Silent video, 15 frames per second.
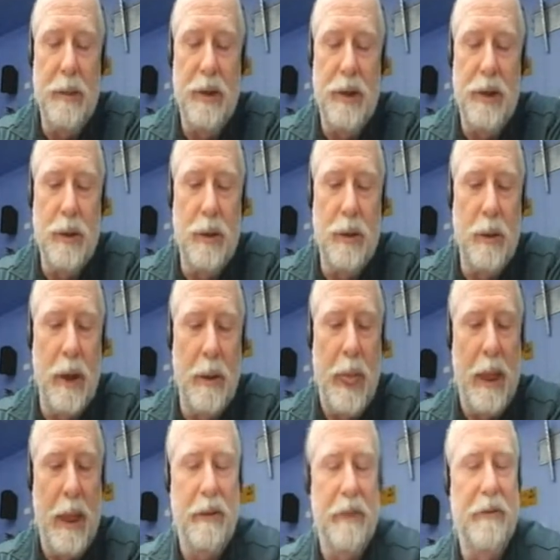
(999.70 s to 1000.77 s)
to uh,
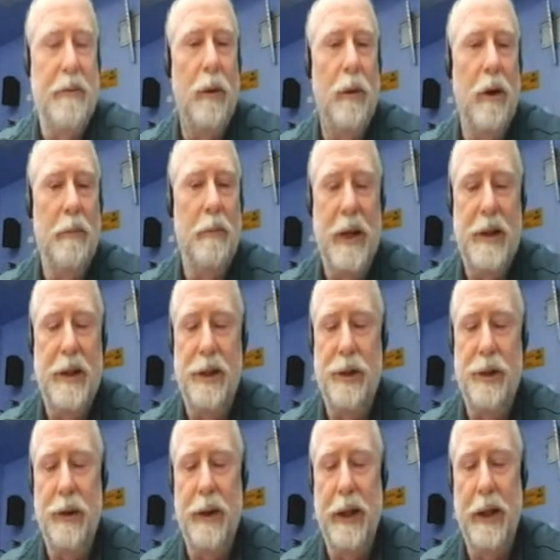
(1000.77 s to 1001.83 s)
perform best
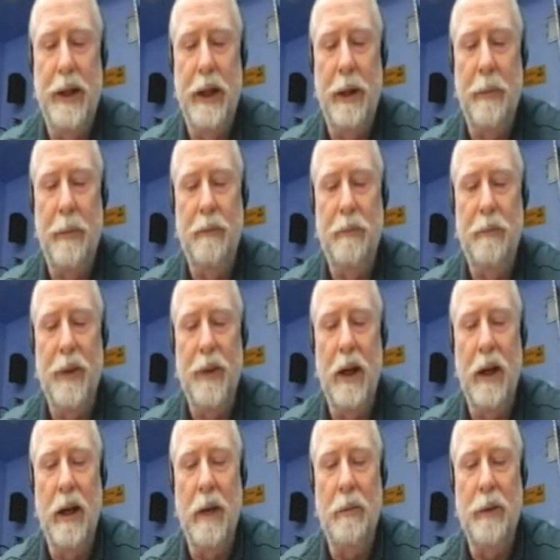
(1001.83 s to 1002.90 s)
during um,
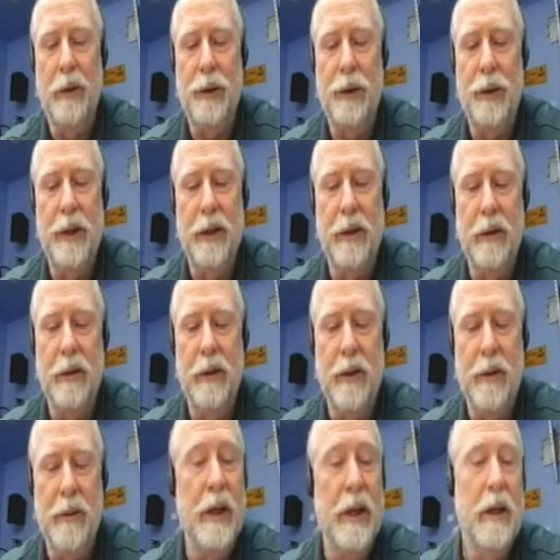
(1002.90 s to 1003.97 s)
um, during the
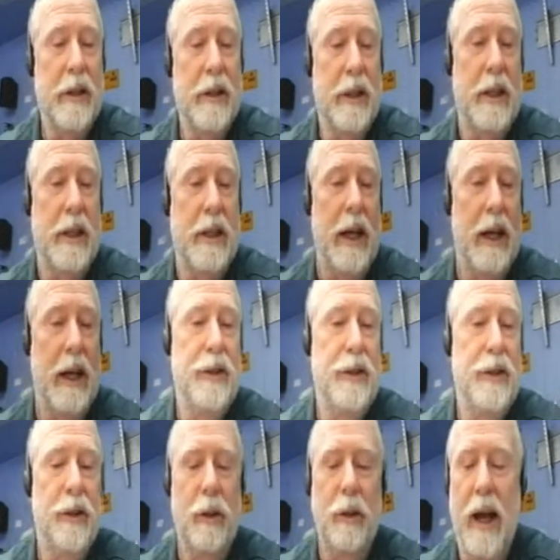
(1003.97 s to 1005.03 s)
middle of the day.
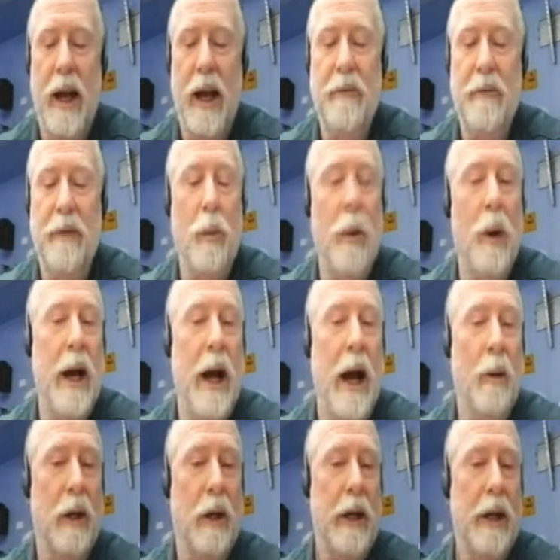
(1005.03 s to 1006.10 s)
So I have a one hour
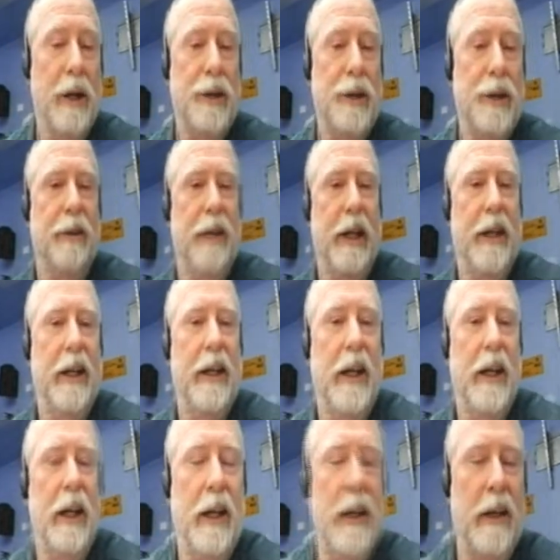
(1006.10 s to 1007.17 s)
lunch break,
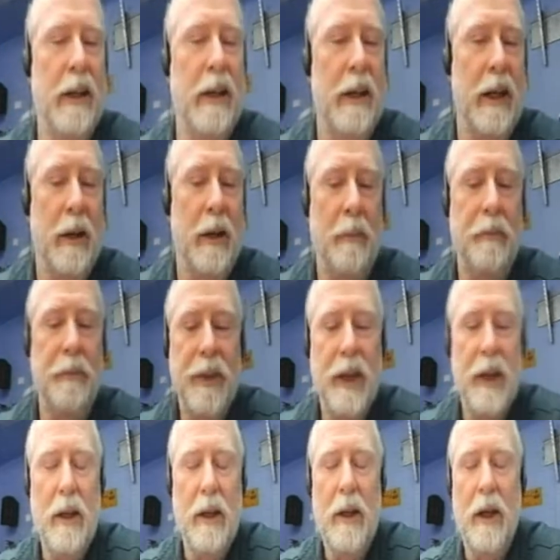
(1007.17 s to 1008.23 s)
and um,
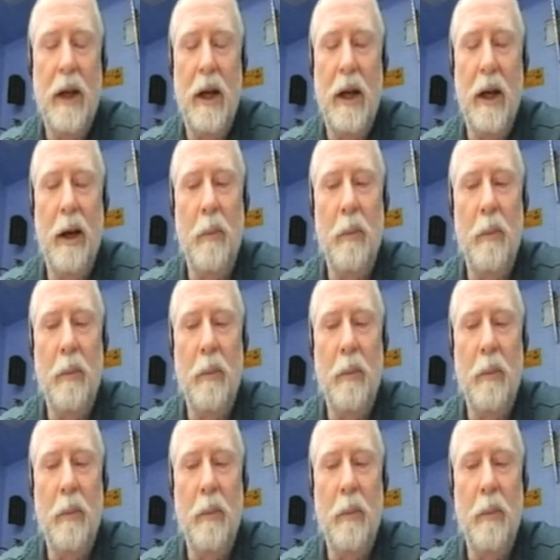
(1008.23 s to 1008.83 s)
um,